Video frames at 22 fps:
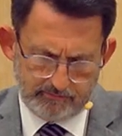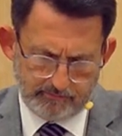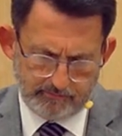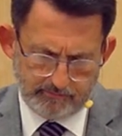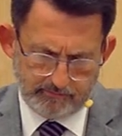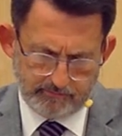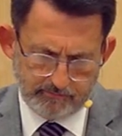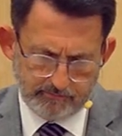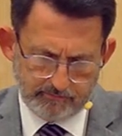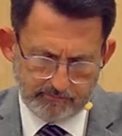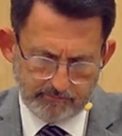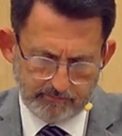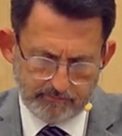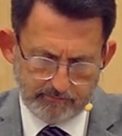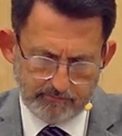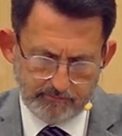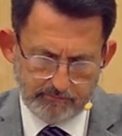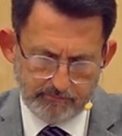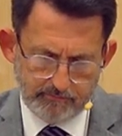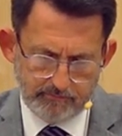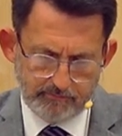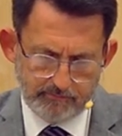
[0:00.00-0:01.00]

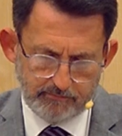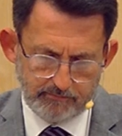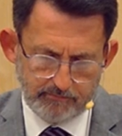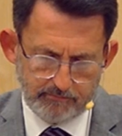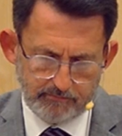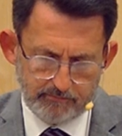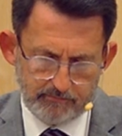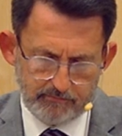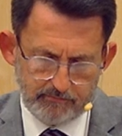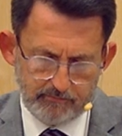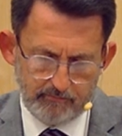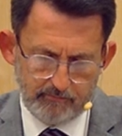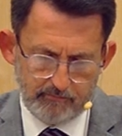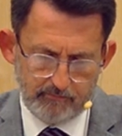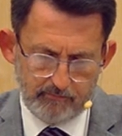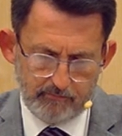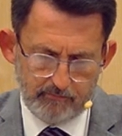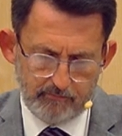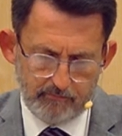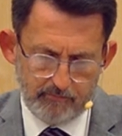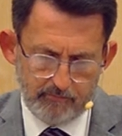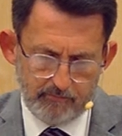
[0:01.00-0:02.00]

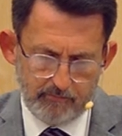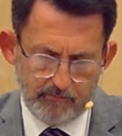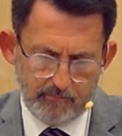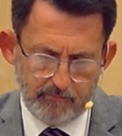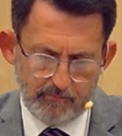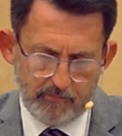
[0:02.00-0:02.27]
(no one is talking)